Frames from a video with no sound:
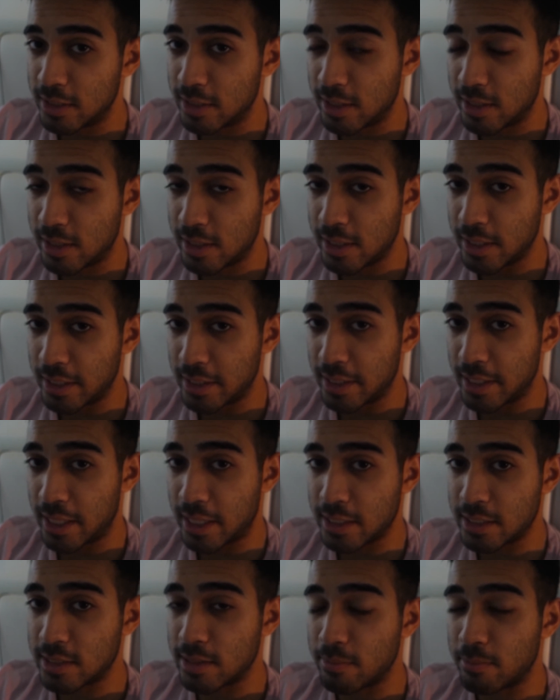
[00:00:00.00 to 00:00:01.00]
done and
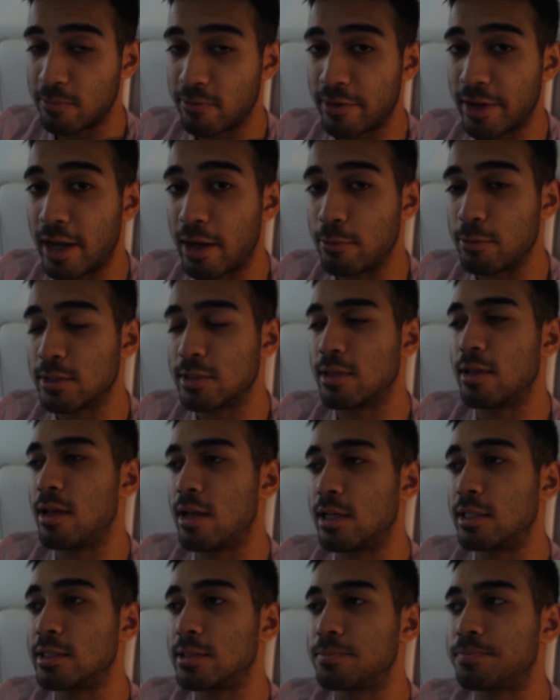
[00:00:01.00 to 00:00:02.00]
that some fat was
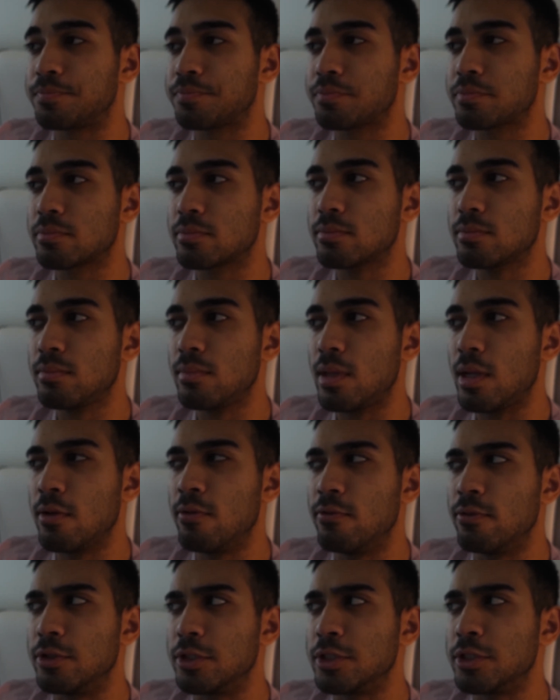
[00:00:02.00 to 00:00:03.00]
lost
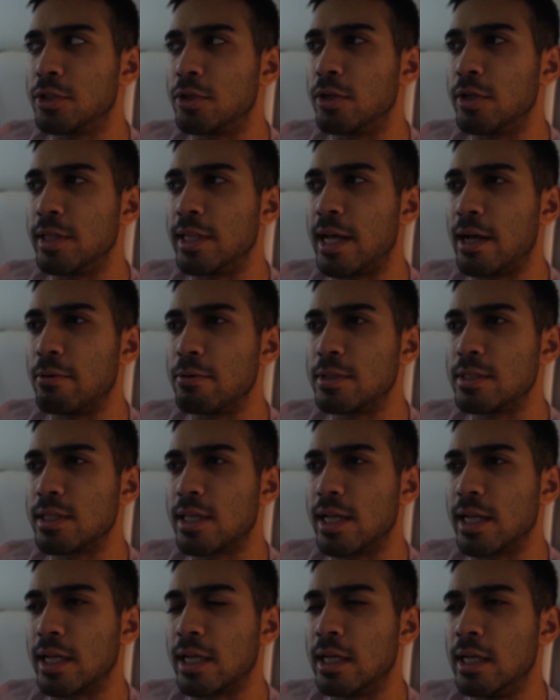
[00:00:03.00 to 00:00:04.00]
for sure. And that was
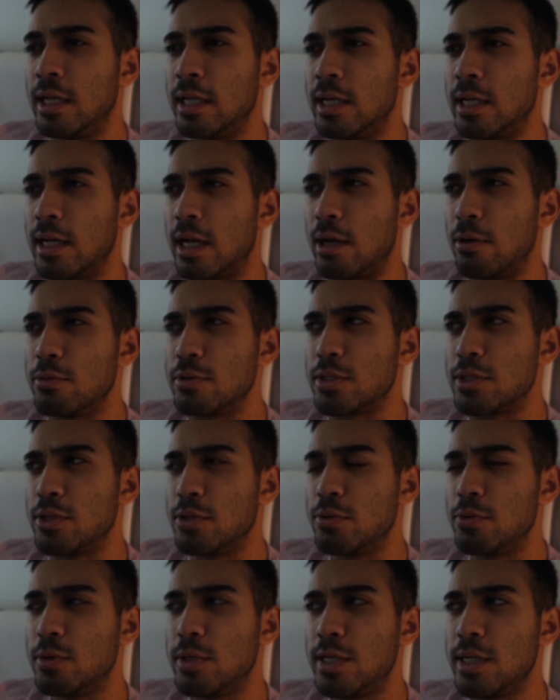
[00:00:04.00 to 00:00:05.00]
like, I was
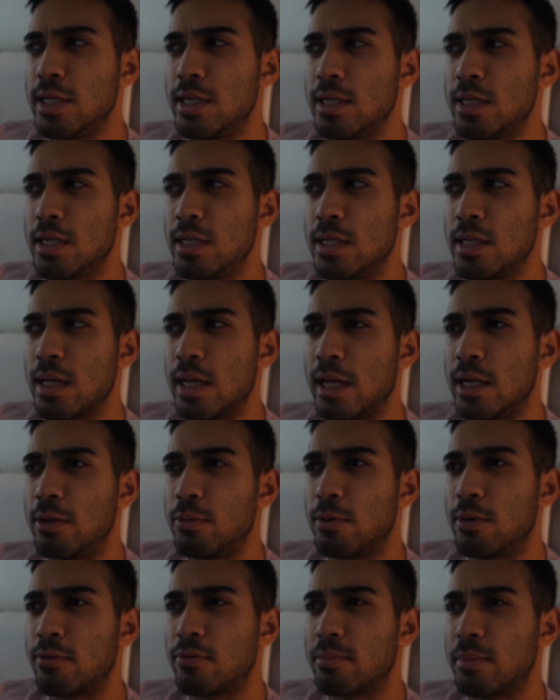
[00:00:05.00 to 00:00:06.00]
doing
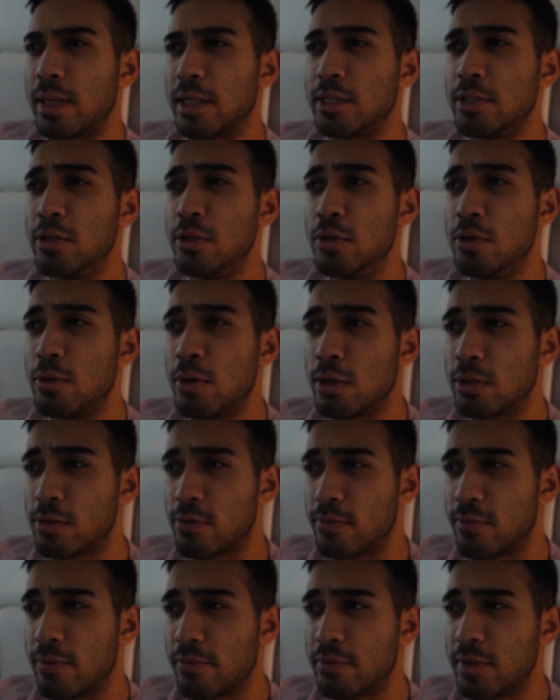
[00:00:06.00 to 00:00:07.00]
anywhere from like
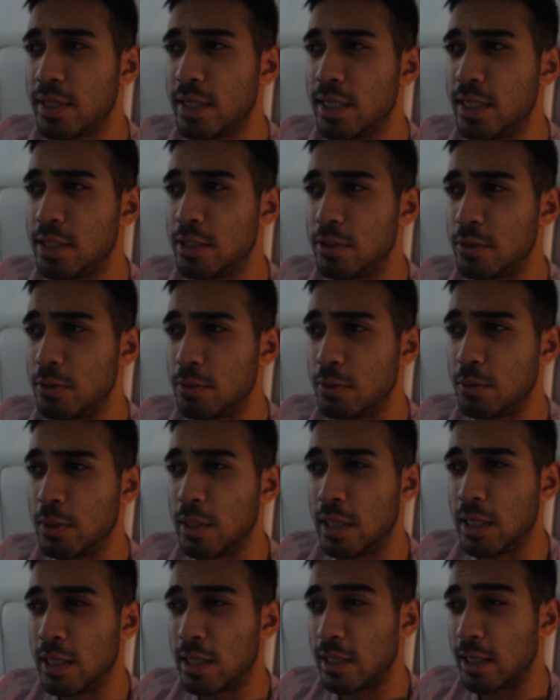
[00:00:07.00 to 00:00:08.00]
250 to
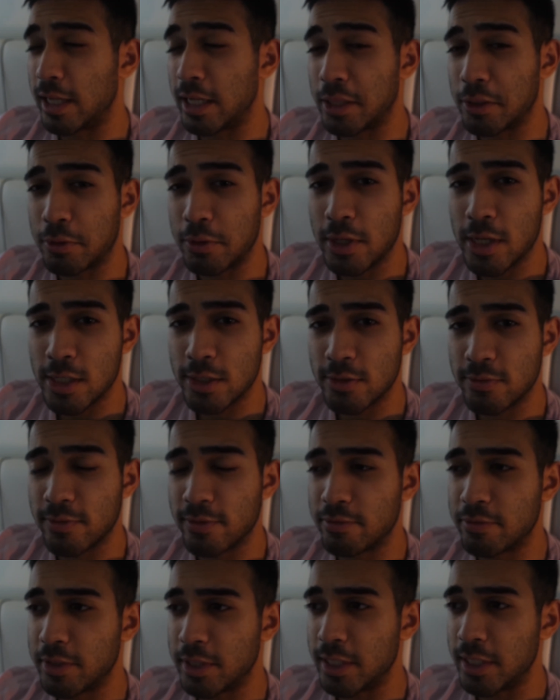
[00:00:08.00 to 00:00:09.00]
like
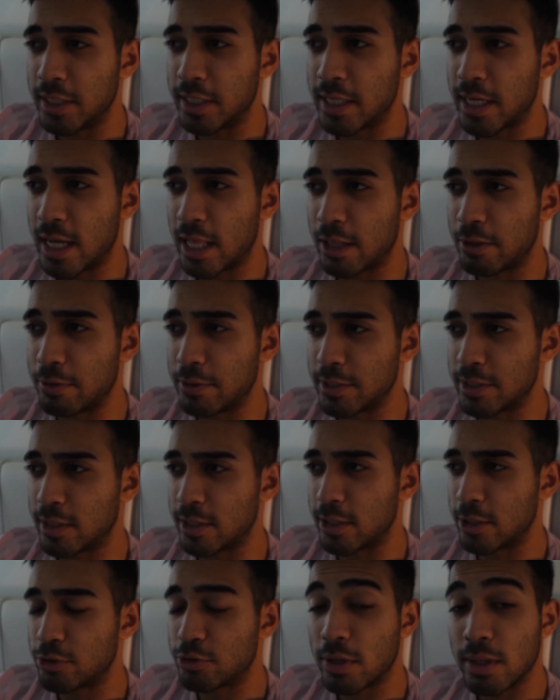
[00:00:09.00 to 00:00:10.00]
350 calories
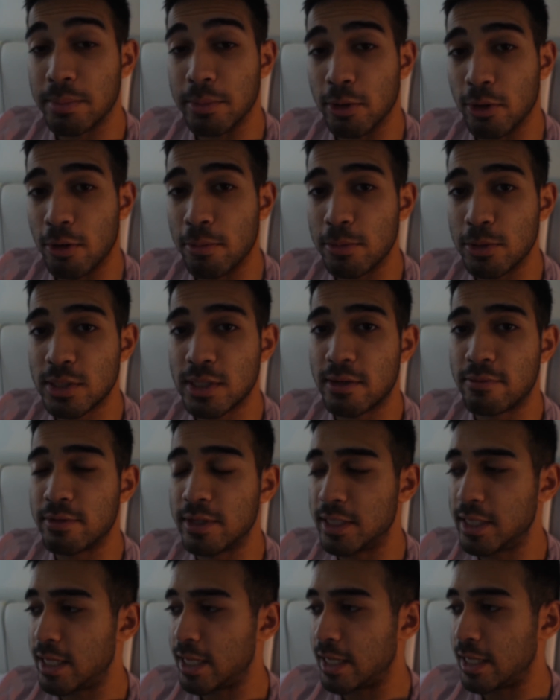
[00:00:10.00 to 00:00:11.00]
on the treadmill almost
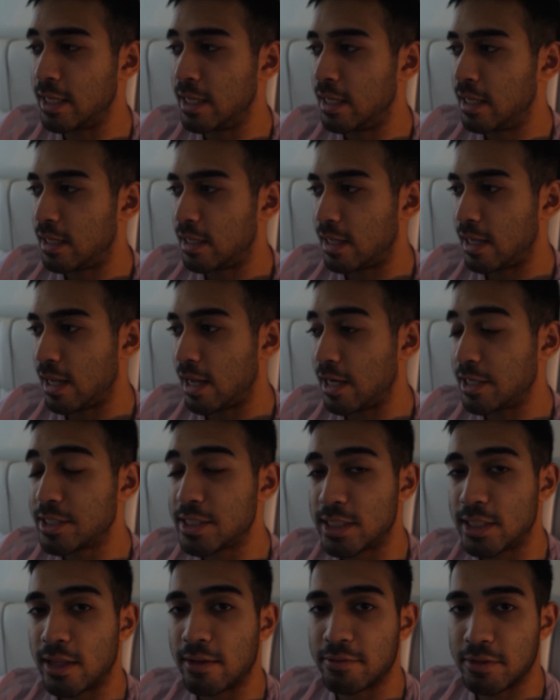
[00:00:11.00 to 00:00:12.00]
every day. I
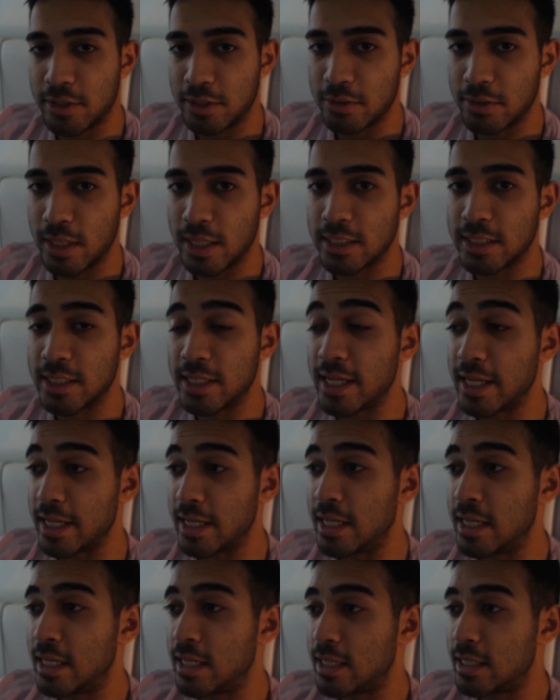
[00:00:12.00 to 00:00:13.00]
actually still have to do that
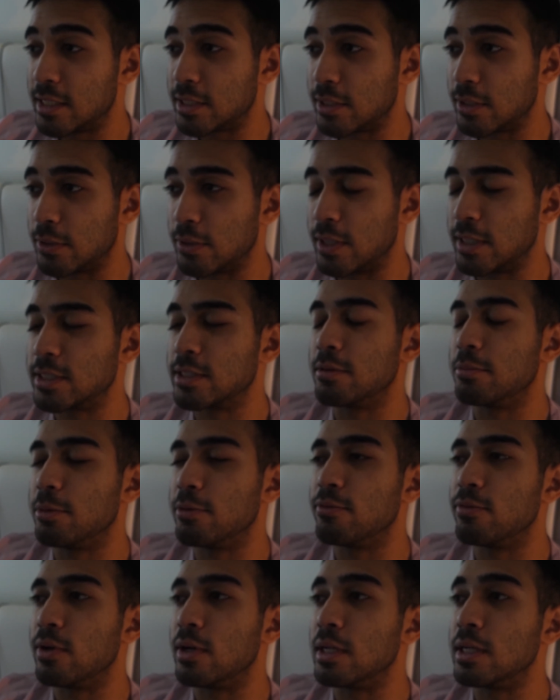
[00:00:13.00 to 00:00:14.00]
today, so that's gonna
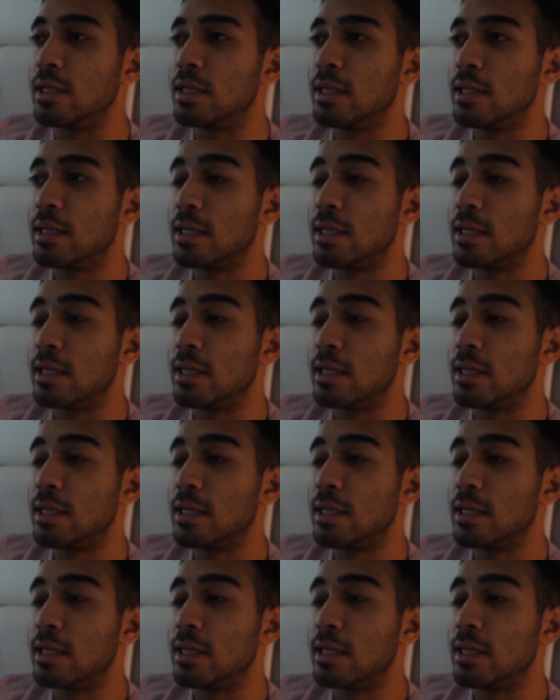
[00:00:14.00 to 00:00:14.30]
be fun.